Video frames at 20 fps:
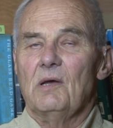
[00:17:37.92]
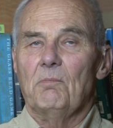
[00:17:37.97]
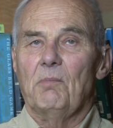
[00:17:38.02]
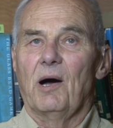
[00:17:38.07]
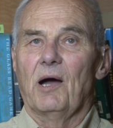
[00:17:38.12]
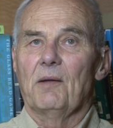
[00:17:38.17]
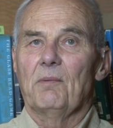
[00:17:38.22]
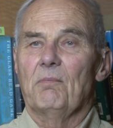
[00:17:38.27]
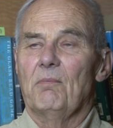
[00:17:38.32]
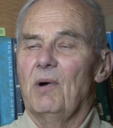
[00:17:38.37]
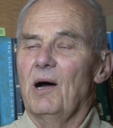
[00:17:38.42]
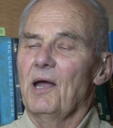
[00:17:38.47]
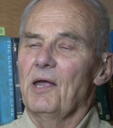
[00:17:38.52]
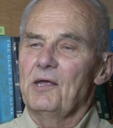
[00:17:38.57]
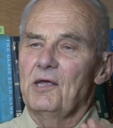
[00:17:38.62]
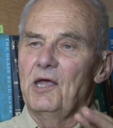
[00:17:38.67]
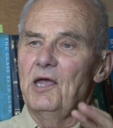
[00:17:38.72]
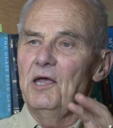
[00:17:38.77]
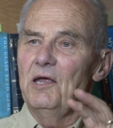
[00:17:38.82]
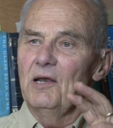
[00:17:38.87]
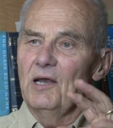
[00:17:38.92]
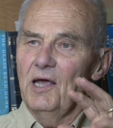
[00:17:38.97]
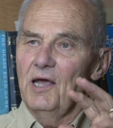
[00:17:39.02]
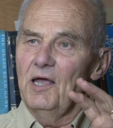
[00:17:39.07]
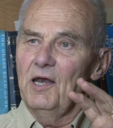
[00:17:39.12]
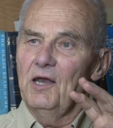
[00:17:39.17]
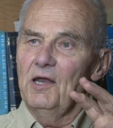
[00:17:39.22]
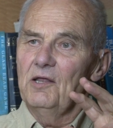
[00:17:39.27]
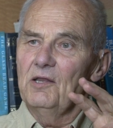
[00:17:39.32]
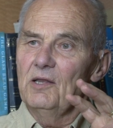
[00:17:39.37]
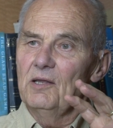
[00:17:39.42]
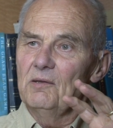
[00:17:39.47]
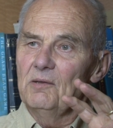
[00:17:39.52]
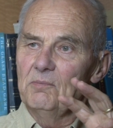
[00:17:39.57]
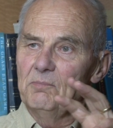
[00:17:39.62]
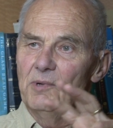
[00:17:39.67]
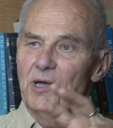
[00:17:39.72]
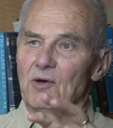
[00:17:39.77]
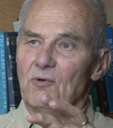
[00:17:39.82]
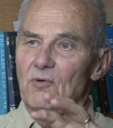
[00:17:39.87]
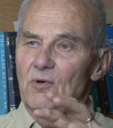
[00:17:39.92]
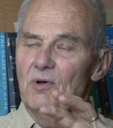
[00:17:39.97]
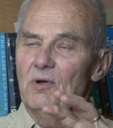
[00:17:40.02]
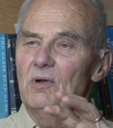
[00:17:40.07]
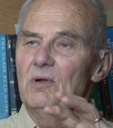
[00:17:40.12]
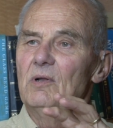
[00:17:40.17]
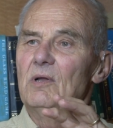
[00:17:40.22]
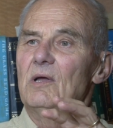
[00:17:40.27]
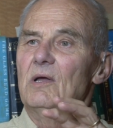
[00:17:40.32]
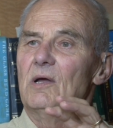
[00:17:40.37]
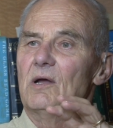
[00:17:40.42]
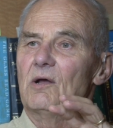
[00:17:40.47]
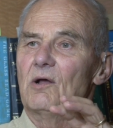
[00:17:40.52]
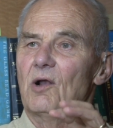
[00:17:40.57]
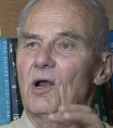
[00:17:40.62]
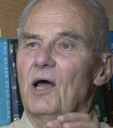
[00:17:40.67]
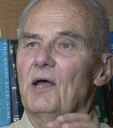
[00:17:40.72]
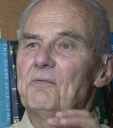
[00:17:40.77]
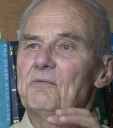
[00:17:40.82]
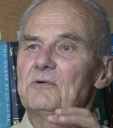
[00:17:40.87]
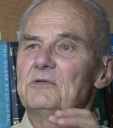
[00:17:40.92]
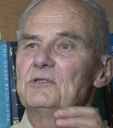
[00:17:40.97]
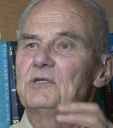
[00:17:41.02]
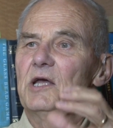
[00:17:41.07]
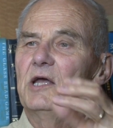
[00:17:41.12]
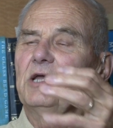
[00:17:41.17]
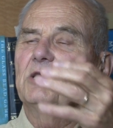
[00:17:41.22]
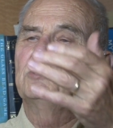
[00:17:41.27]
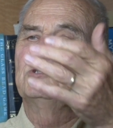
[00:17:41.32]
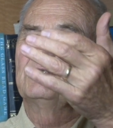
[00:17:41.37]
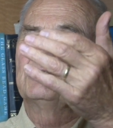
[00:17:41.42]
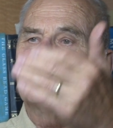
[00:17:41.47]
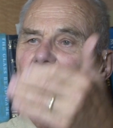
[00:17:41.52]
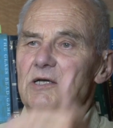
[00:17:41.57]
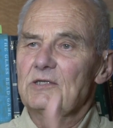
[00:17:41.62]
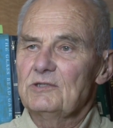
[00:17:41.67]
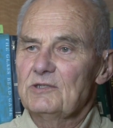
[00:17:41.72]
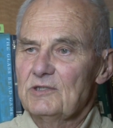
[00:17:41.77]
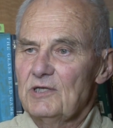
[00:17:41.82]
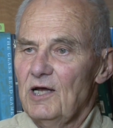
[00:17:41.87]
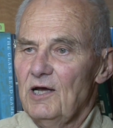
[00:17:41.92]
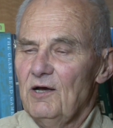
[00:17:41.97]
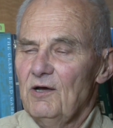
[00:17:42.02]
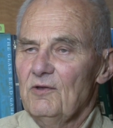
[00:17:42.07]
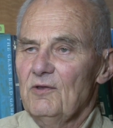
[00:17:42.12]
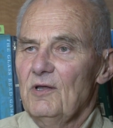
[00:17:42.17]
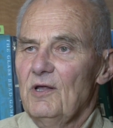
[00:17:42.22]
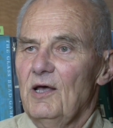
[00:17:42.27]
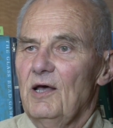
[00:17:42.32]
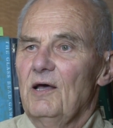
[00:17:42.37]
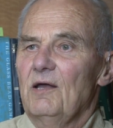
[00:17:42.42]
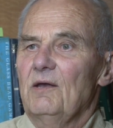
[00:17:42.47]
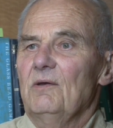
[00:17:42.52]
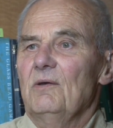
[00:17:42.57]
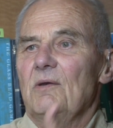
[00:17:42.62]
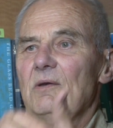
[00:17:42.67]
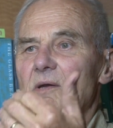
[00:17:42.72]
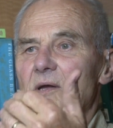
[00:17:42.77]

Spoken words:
Yeah. By chelating the mineral, glyphosate shuts down that